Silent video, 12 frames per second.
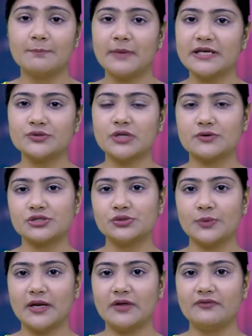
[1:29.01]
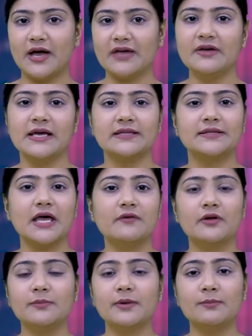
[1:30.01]
By 2025,
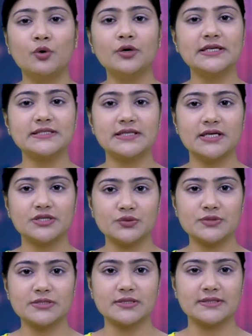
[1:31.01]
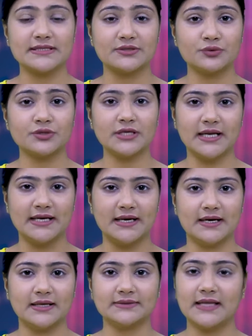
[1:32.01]
there will be more internet users in rural
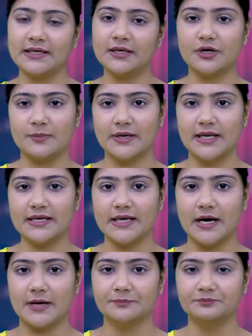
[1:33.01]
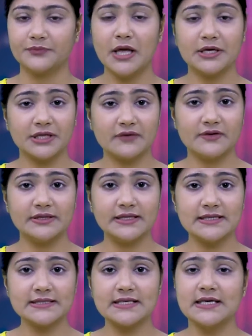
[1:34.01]
India than in urban India. Given
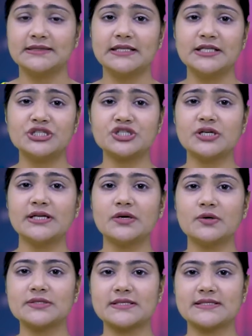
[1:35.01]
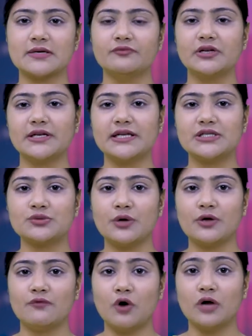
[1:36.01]
this, the digital ecosystem will need to
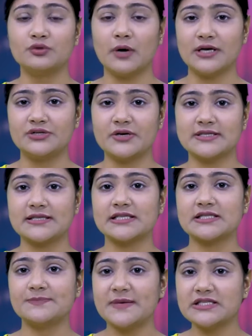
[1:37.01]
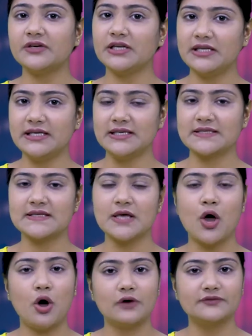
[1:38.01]
evolve to address the specific needs
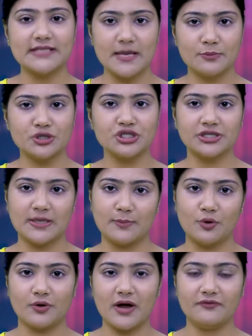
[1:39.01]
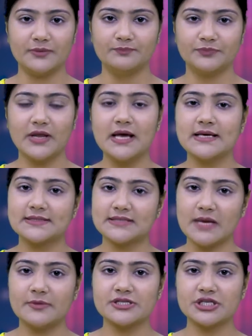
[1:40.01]
of this emerging demography.
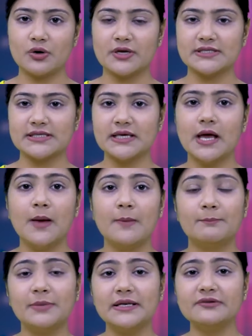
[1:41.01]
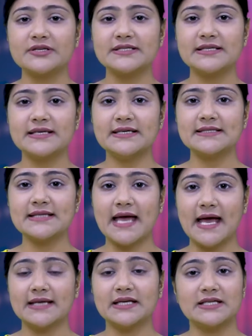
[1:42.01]
Cybersecurity, building resilient
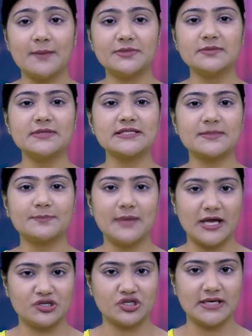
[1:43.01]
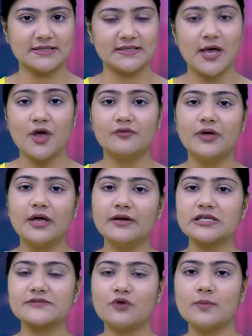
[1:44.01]
and adaptable supply chains,
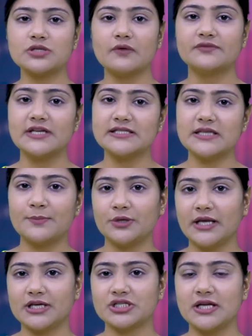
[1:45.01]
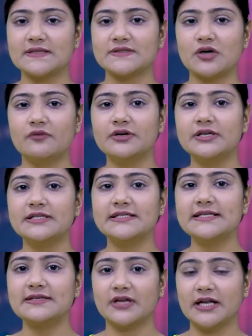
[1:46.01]
various forms of data protection and
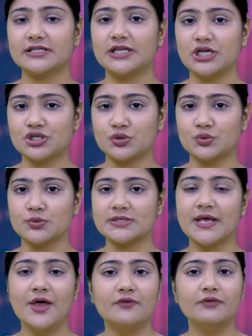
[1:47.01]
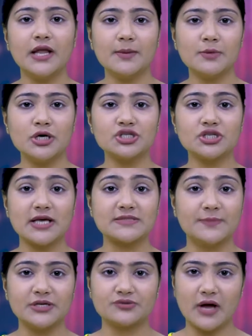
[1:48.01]
sovereignty related issues will emerge
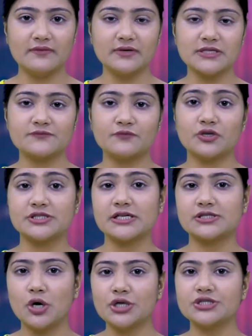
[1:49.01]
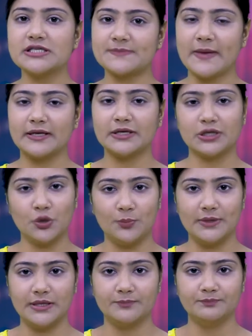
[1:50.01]
as big drivers for technology spend
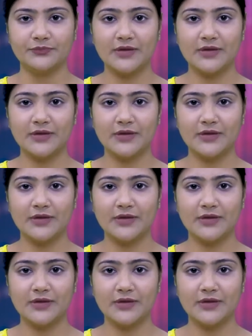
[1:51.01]
globally.